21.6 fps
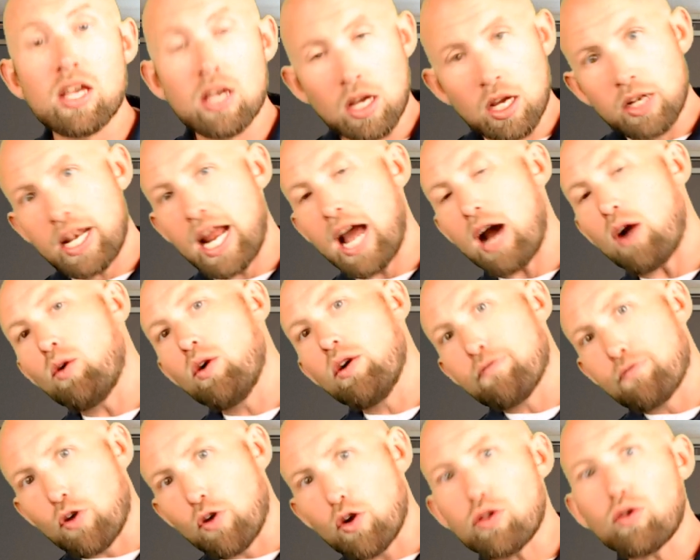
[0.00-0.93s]
Now,
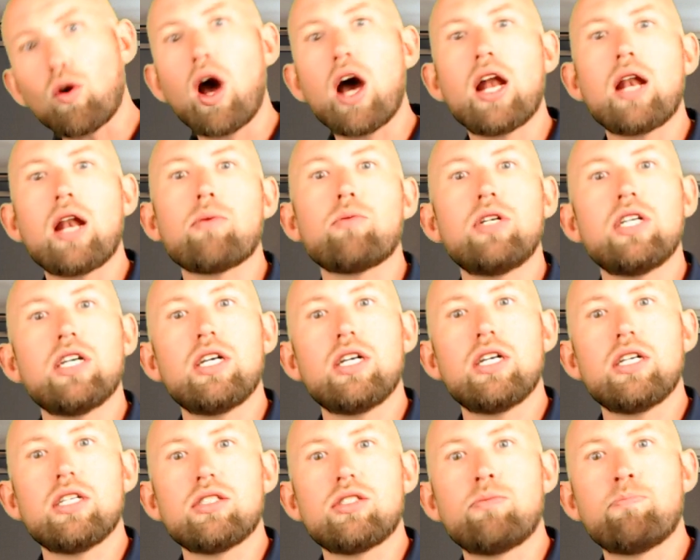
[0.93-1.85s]
further on, I'm going
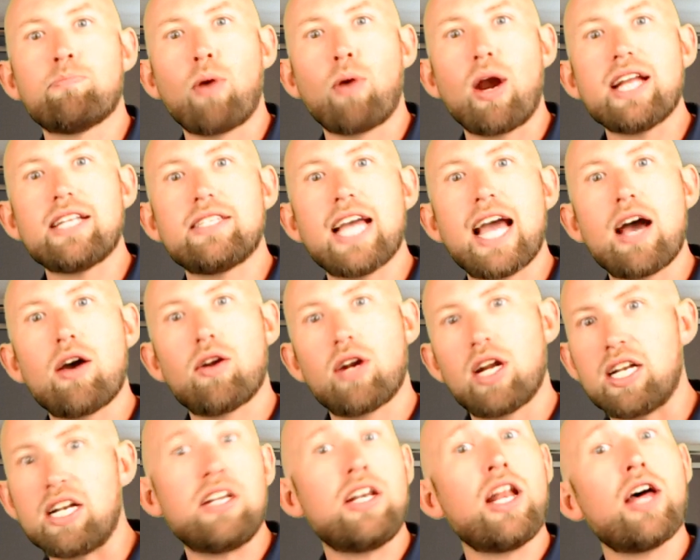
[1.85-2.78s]
to break down on
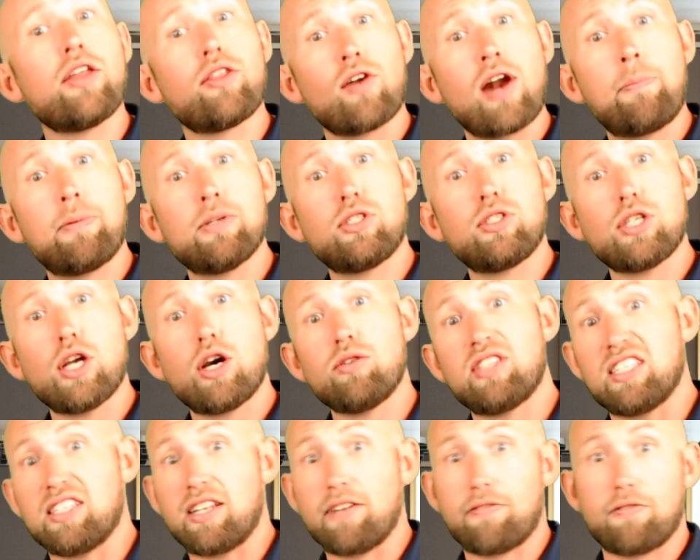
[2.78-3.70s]
another episode the
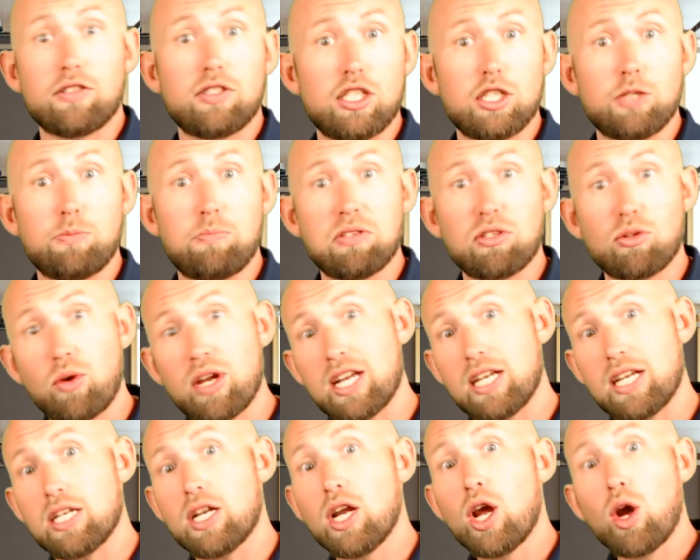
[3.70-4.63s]
differences
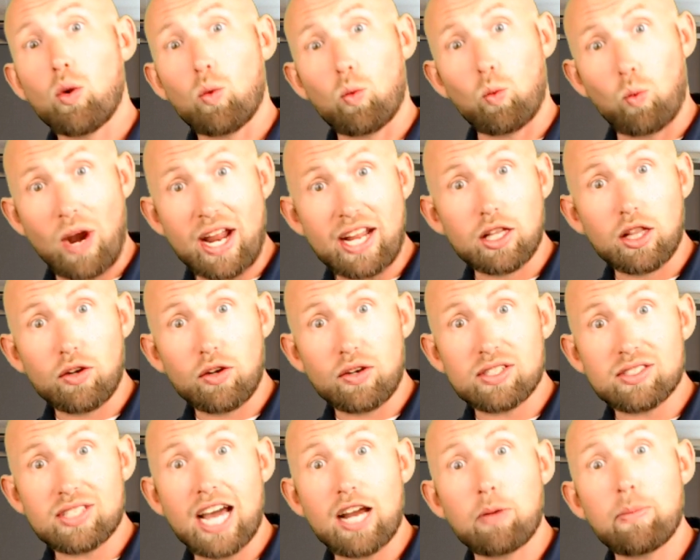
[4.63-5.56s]
between regular
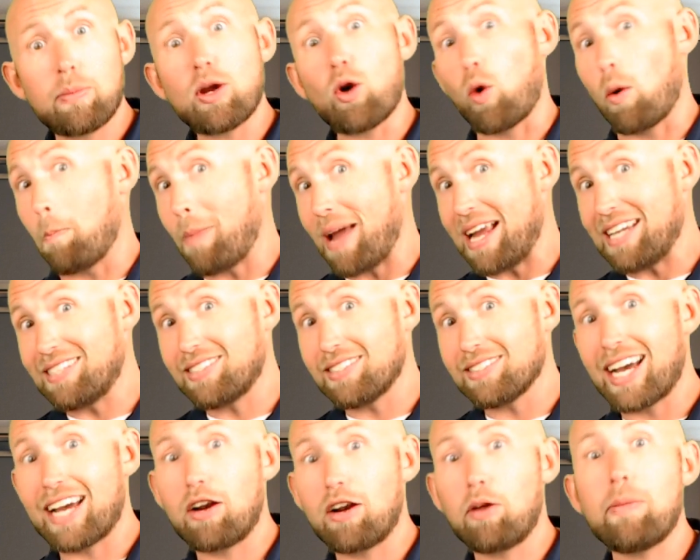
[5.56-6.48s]
entitlement or base
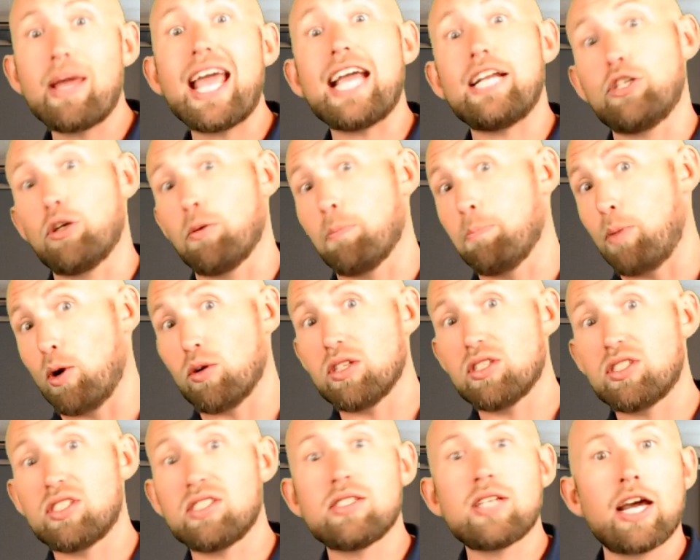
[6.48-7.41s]
entitlement and your
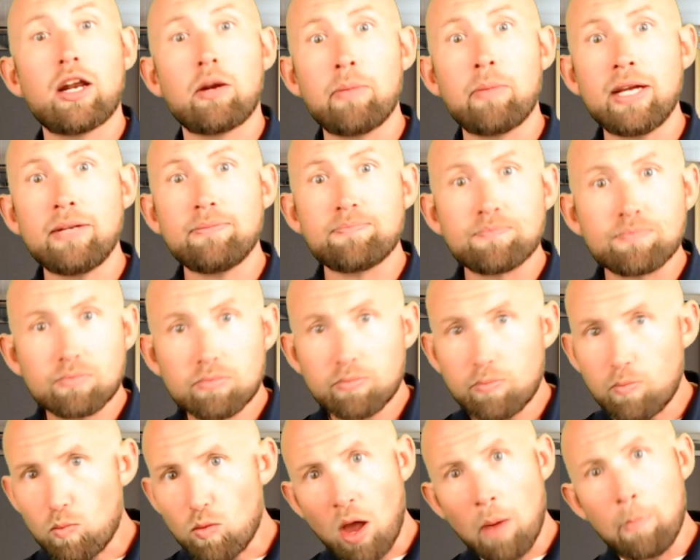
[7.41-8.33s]
bonus entitlement.
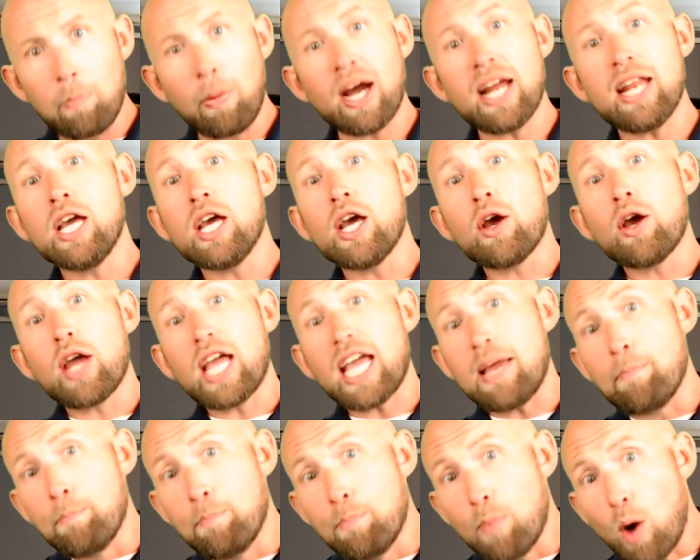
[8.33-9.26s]
But
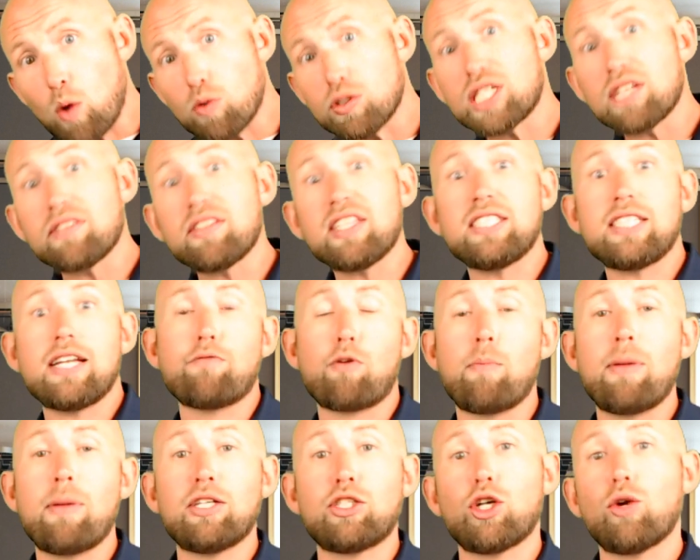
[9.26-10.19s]
in most of the Denver
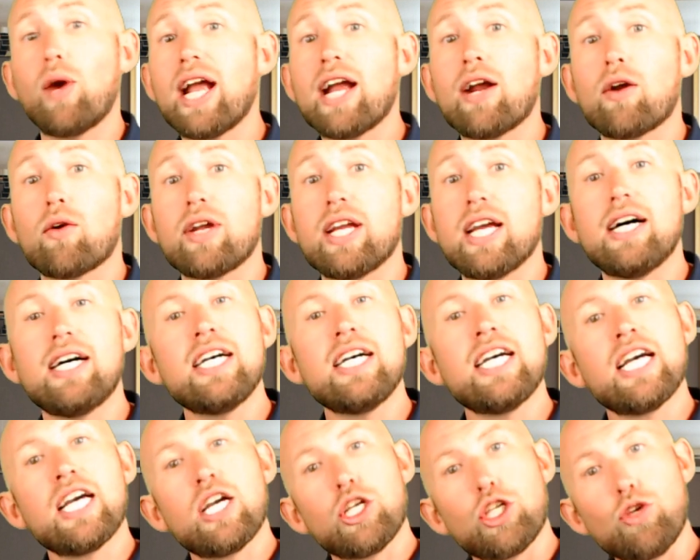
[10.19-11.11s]
metro area,
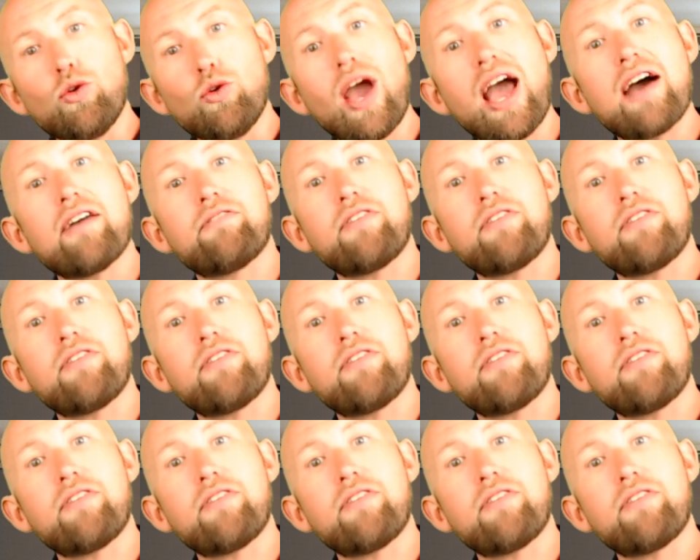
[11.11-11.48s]
you have